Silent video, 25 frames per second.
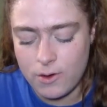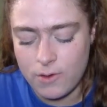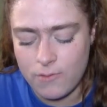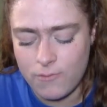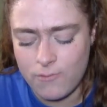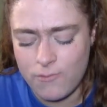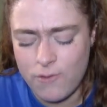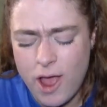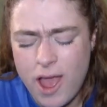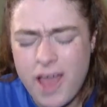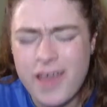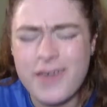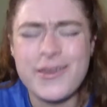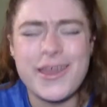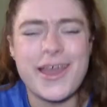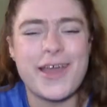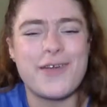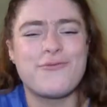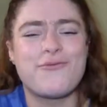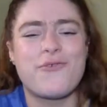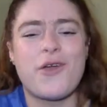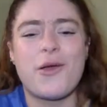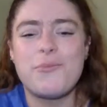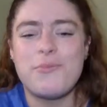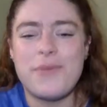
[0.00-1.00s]

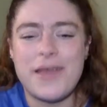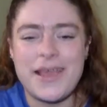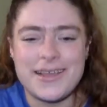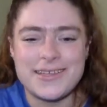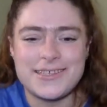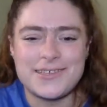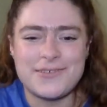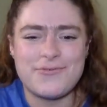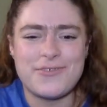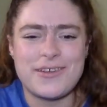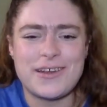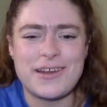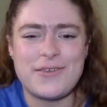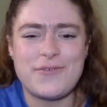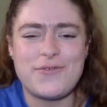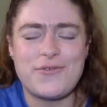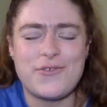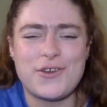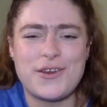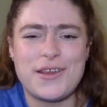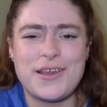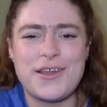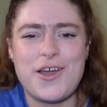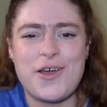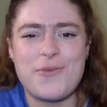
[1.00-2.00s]
Ron makes a really
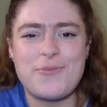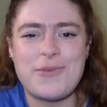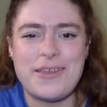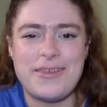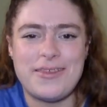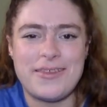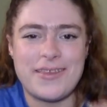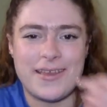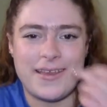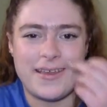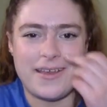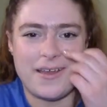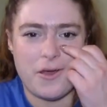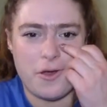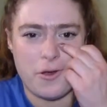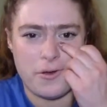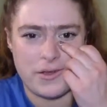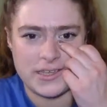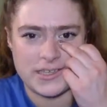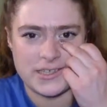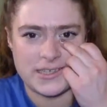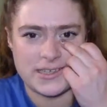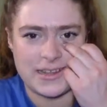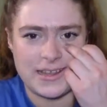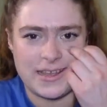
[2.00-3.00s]
funny comment that, oh,
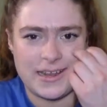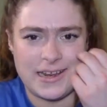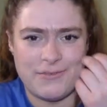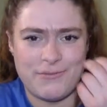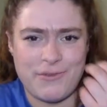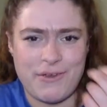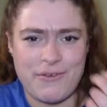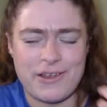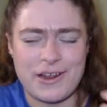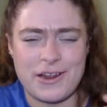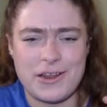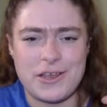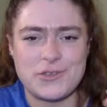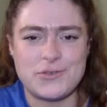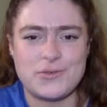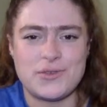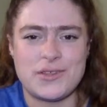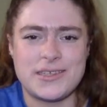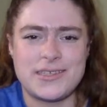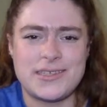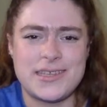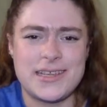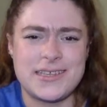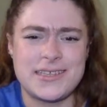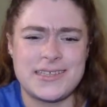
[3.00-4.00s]
he's clearly very close with
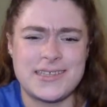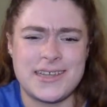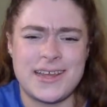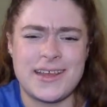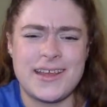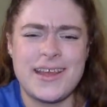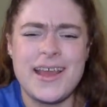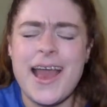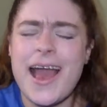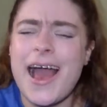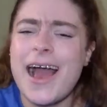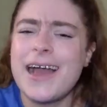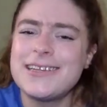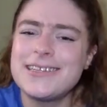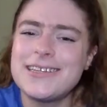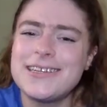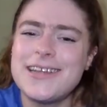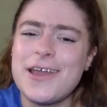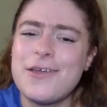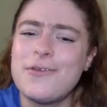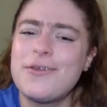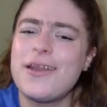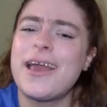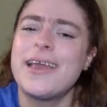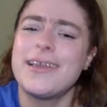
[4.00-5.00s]
his sister. I don't
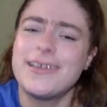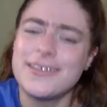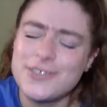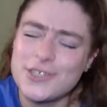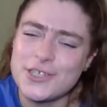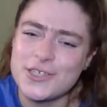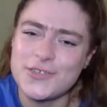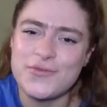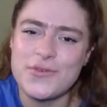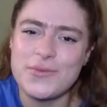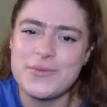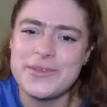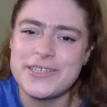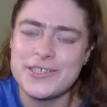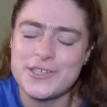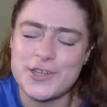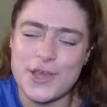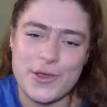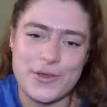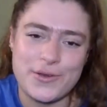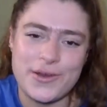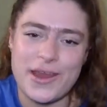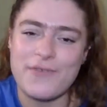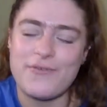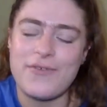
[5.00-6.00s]
know, like, just from his
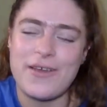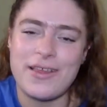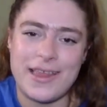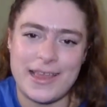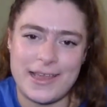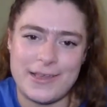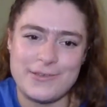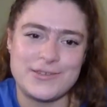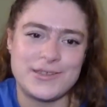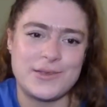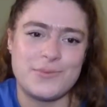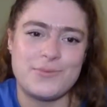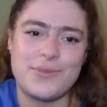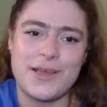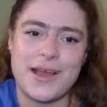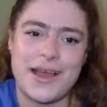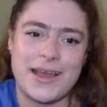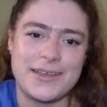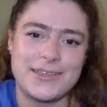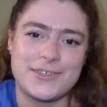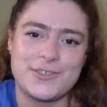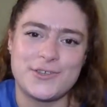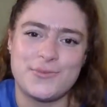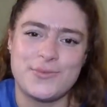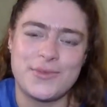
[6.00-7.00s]
tone, I felt like he was
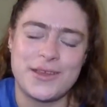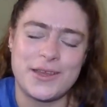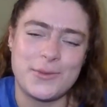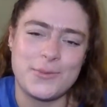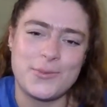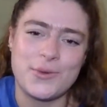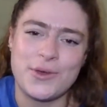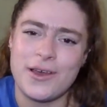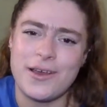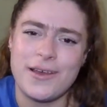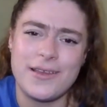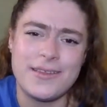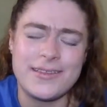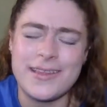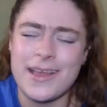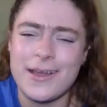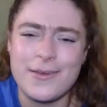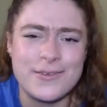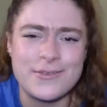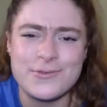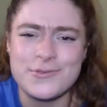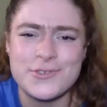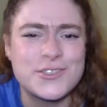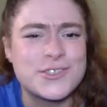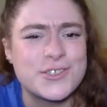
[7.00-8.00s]
implying something, but
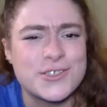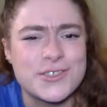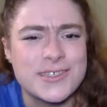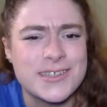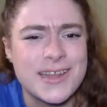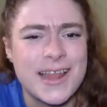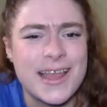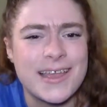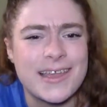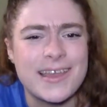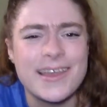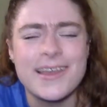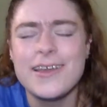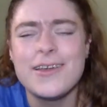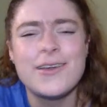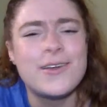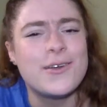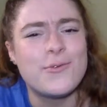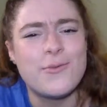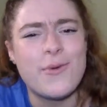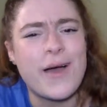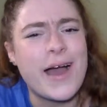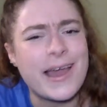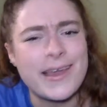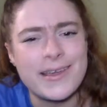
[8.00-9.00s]
that was just, like,
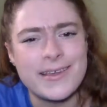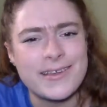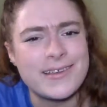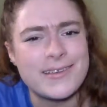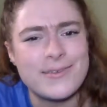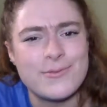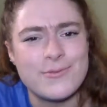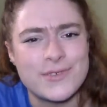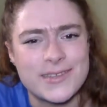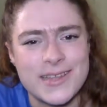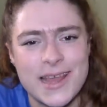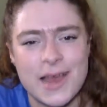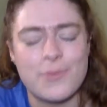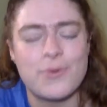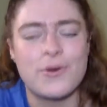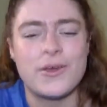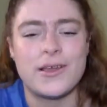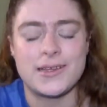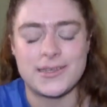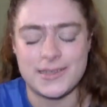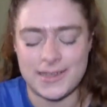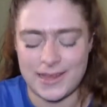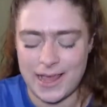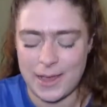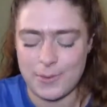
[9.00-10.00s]
why was that put
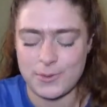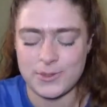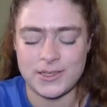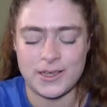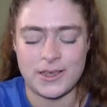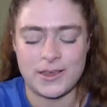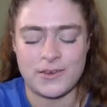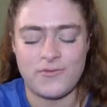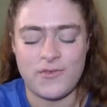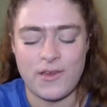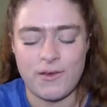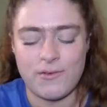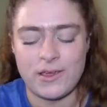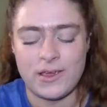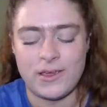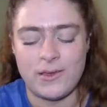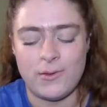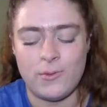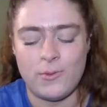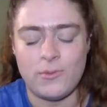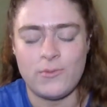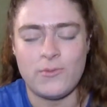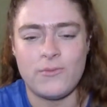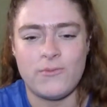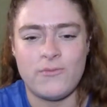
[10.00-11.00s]
into the episode?
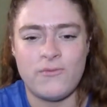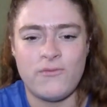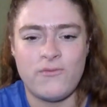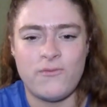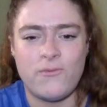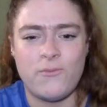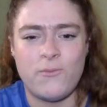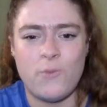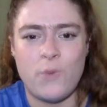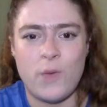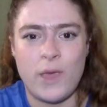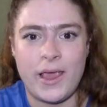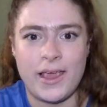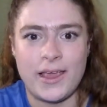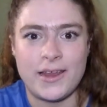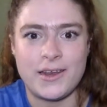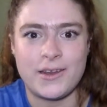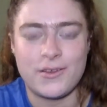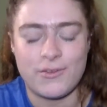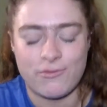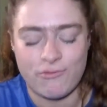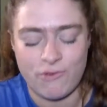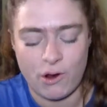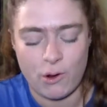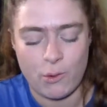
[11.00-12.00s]
Very weird
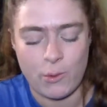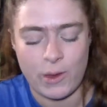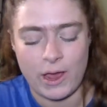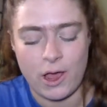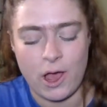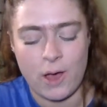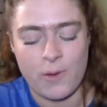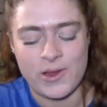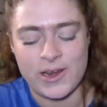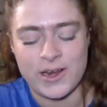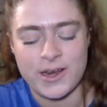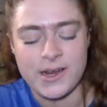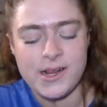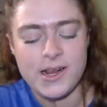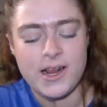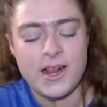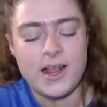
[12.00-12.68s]
throwaway comment.